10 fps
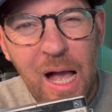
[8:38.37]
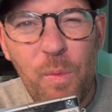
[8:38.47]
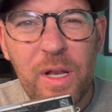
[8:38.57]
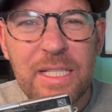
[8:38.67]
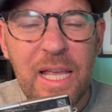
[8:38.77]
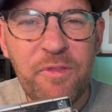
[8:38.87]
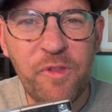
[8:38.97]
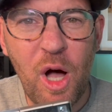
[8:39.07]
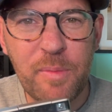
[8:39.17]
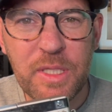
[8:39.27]
And when I say
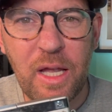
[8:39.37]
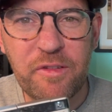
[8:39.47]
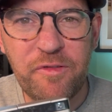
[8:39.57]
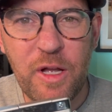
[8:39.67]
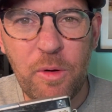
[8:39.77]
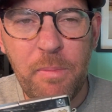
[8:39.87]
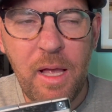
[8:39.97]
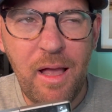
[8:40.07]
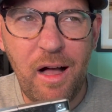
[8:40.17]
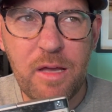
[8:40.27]
vibes like film,
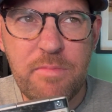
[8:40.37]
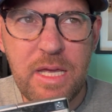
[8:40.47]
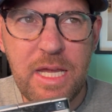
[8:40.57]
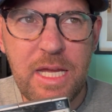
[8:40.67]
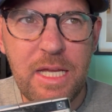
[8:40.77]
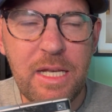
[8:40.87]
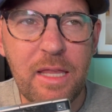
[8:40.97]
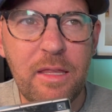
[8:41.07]
I mean